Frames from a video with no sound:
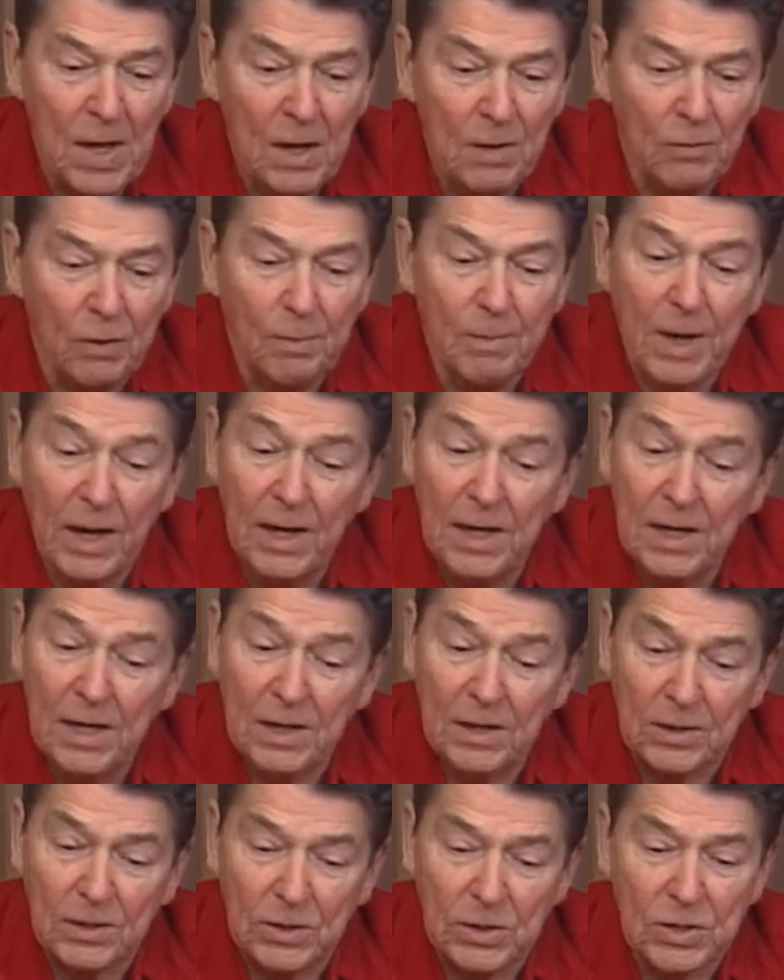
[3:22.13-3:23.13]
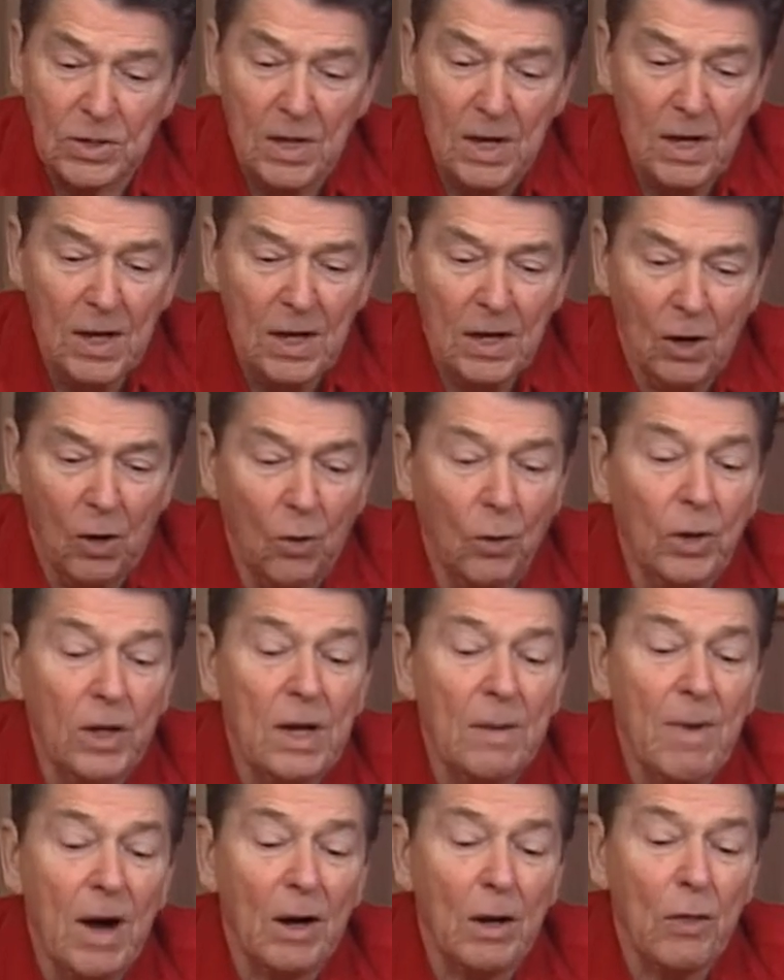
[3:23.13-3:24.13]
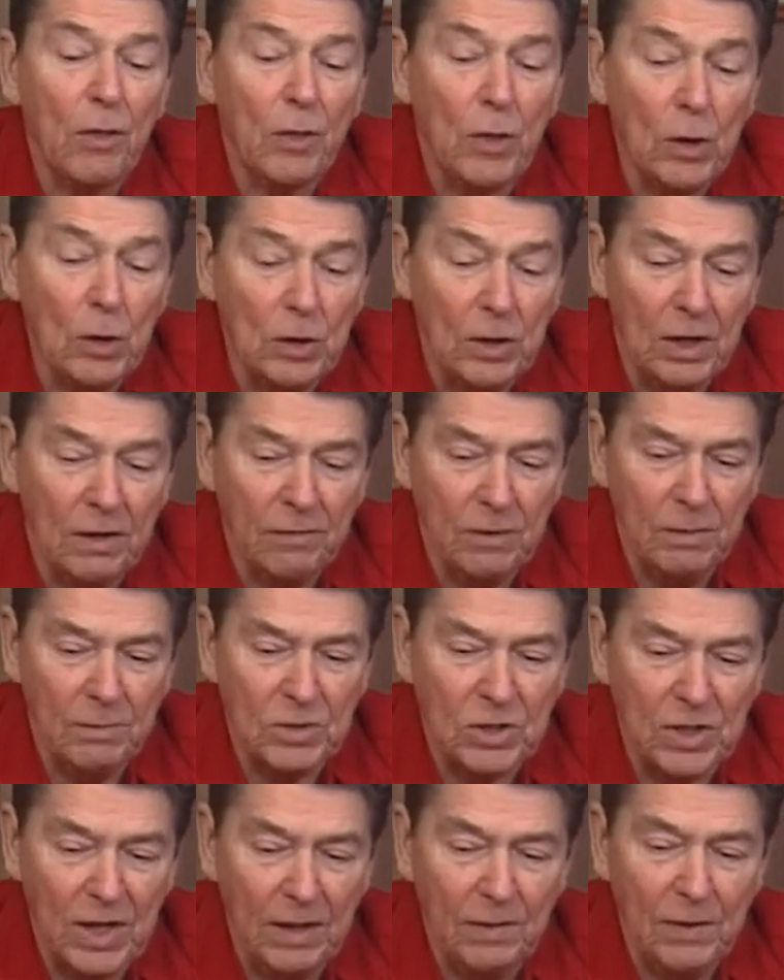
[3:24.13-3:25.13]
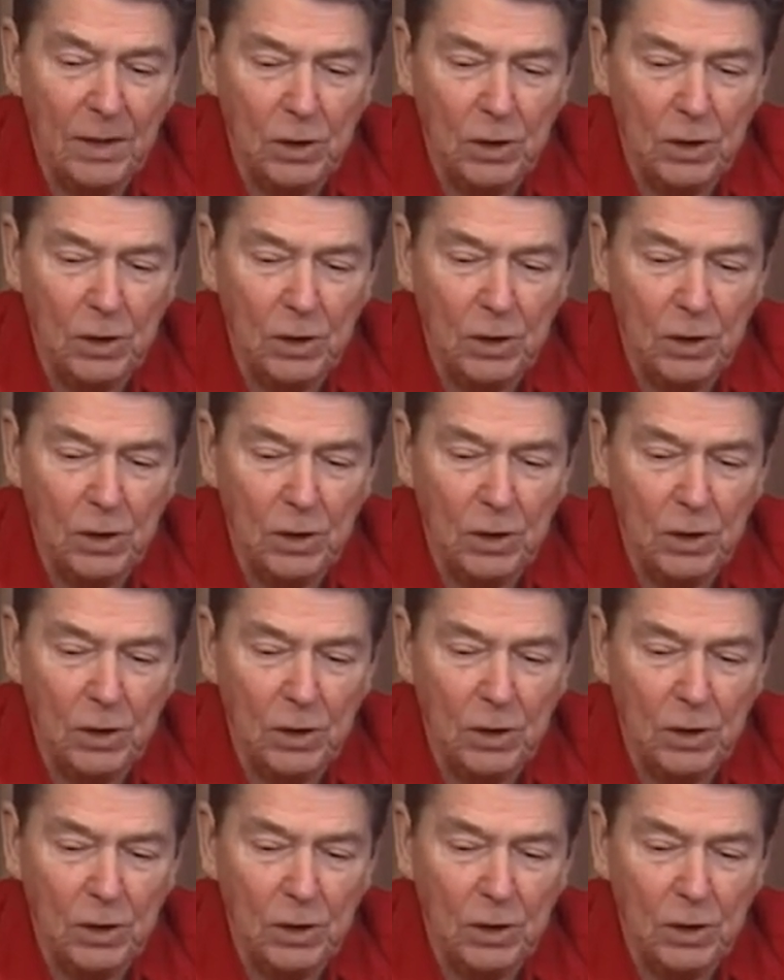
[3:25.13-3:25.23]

For many years, only about a third of them said